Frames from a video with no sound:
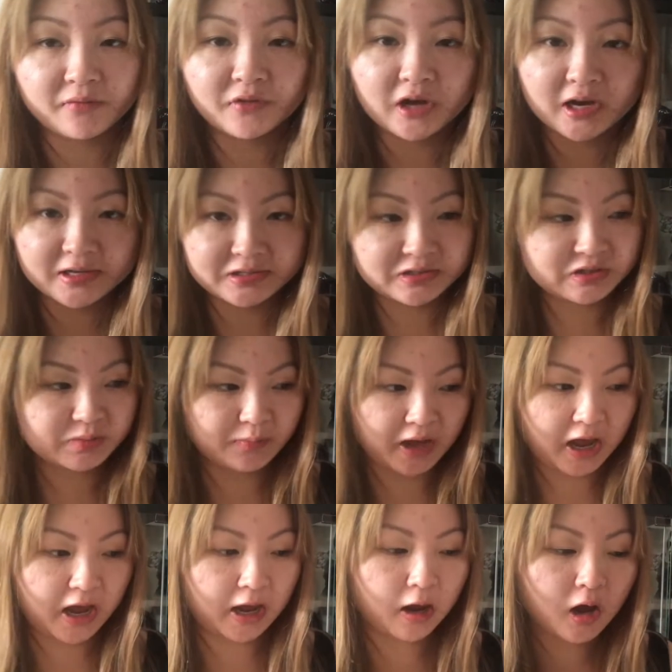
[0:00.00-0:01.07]
of the Hudson's
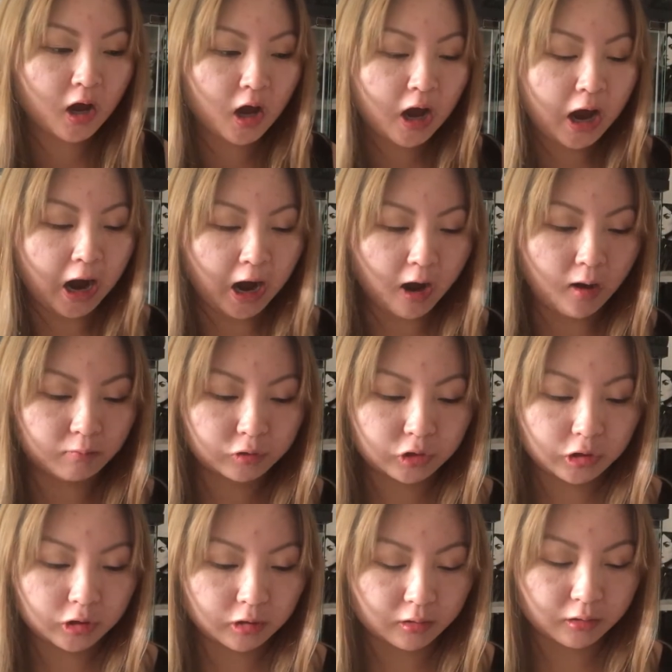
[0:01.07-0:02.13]
Bay.
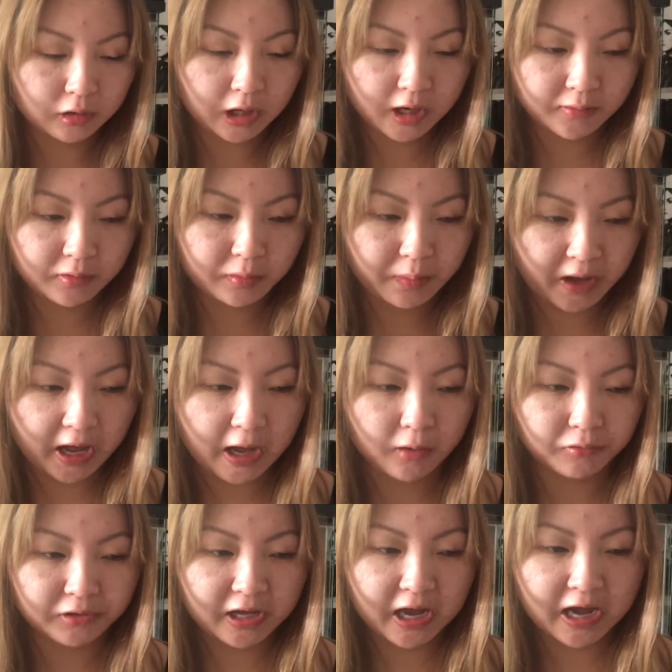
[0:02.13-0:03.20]
The Bay
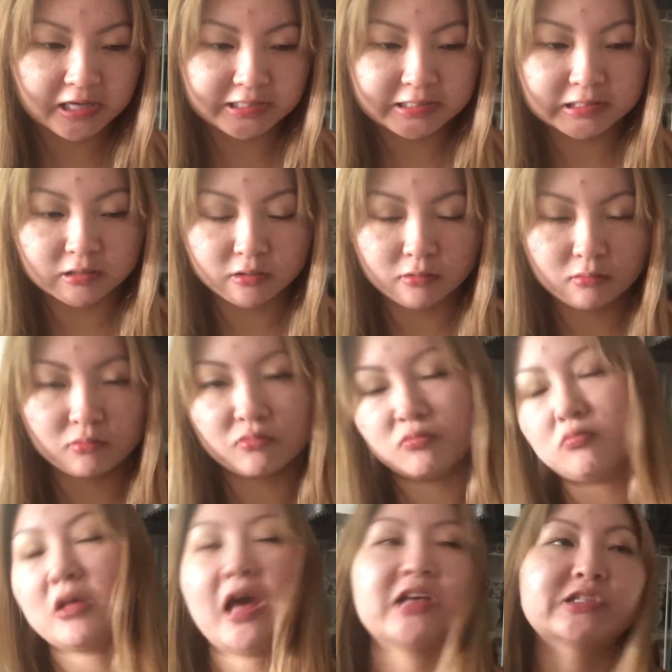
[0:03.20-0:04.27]
only has
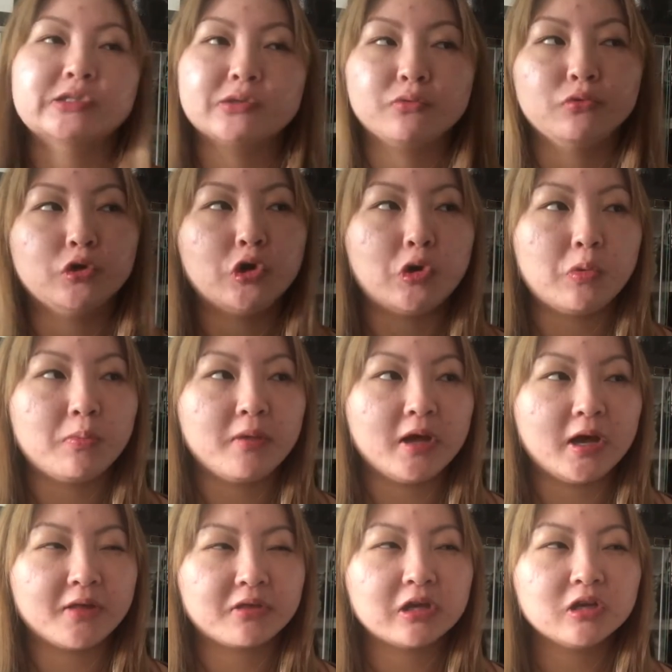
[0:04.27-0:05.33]
the room,
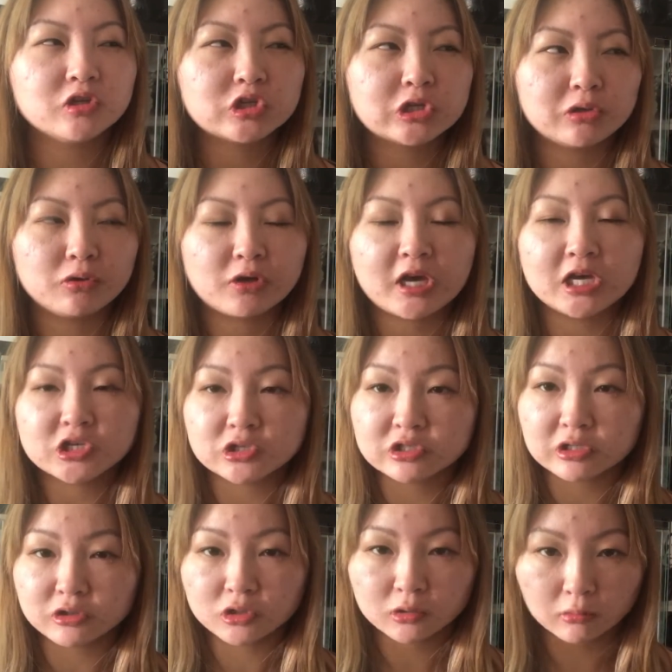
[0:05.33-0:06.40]
I think, in two
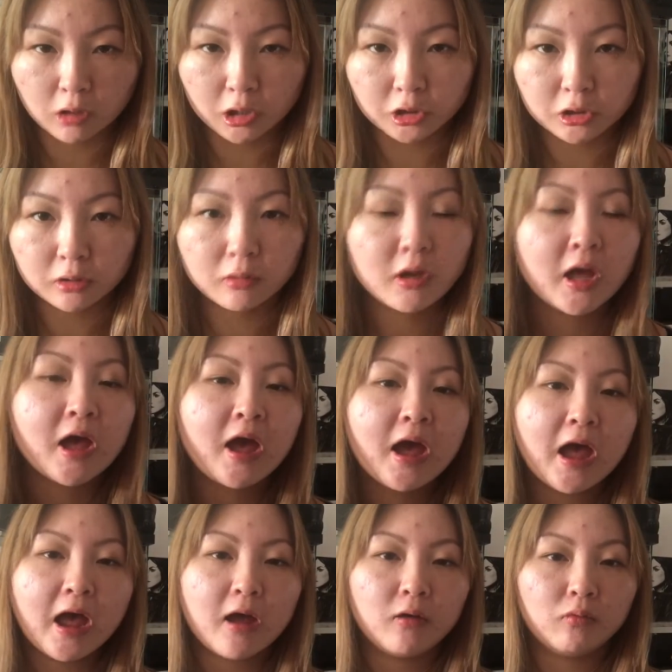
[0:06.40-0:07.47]
locations, in Toronto
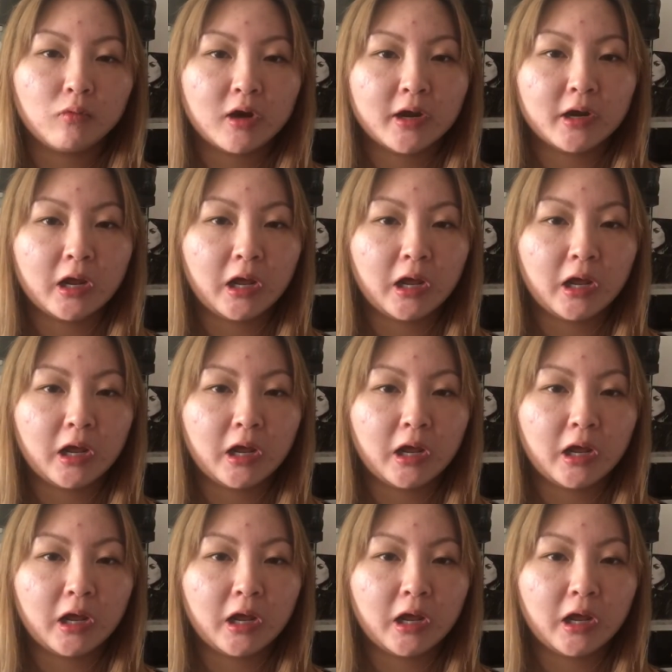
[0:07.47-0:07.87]
and one